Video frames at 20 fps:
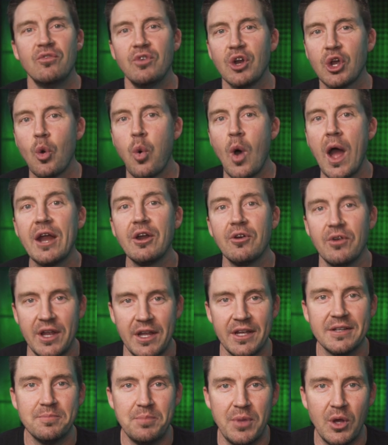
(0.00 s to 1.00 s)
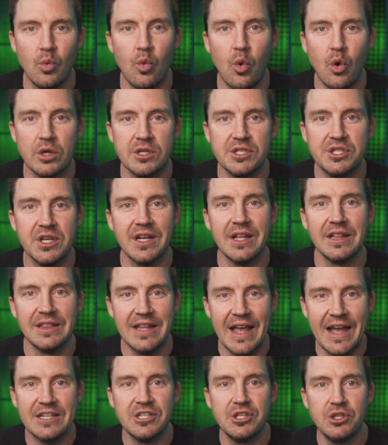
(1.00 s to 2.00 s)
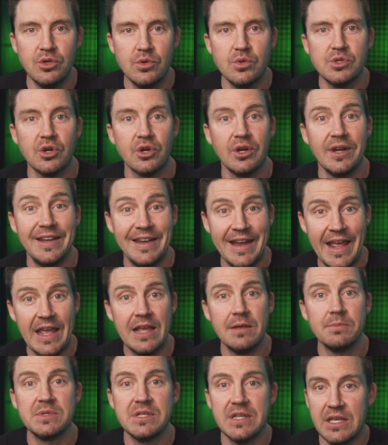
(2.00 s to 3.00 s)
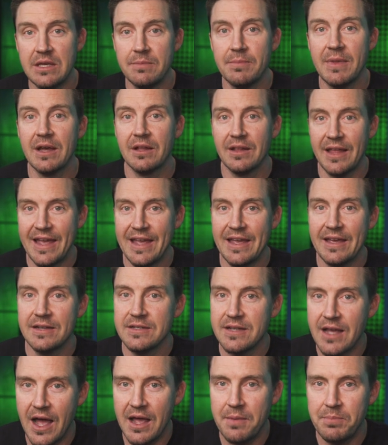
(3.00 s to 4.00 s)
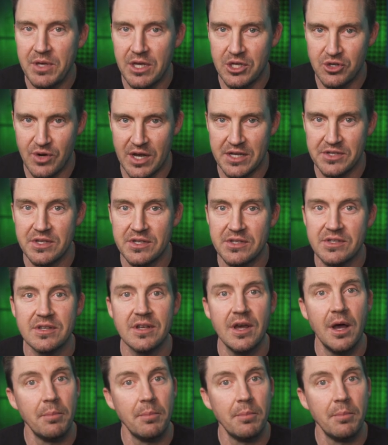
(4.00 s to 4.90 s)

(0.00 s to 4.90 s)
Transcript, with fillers: requiring Bitwarden to collect user names, email, and IP addresses,